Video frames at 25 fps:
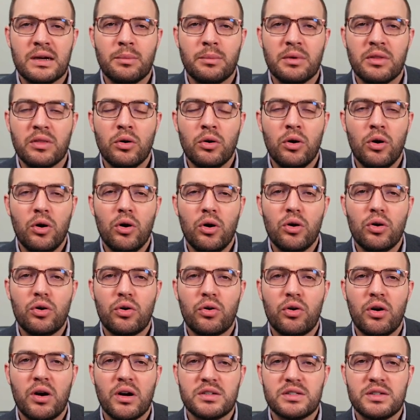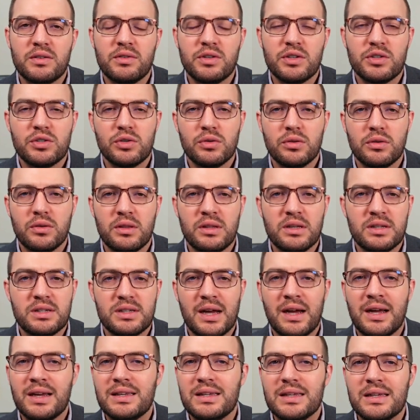I mean, the whole crux of this
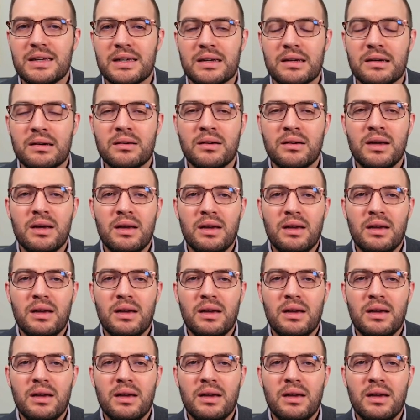idea